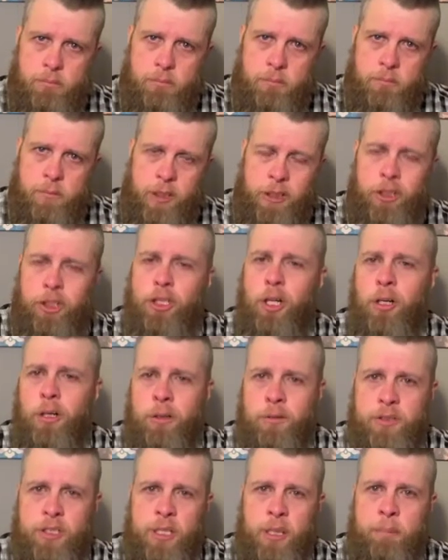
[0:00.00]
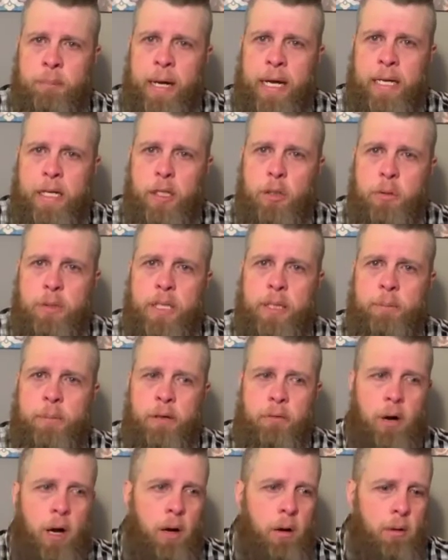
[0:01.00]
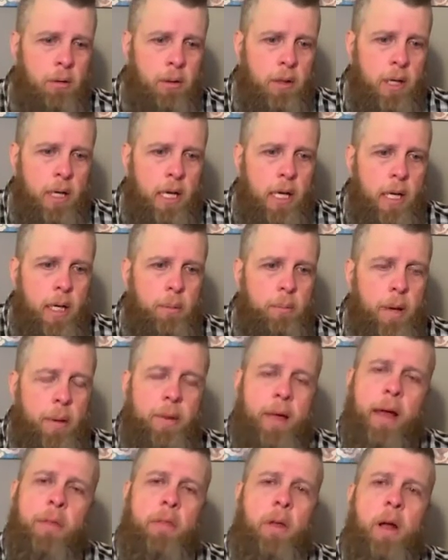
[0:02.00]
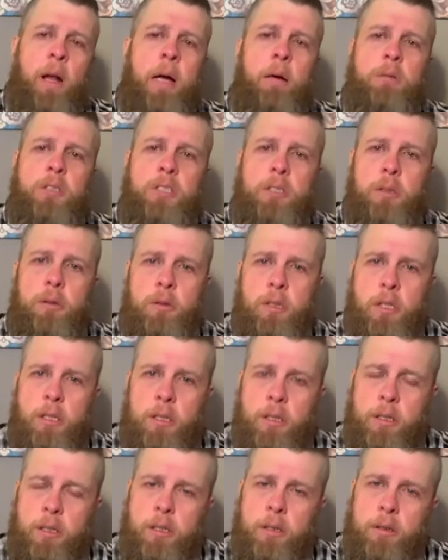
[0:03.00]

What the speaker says: to serve somebody who did me wrong. Maybe I thought I was too good.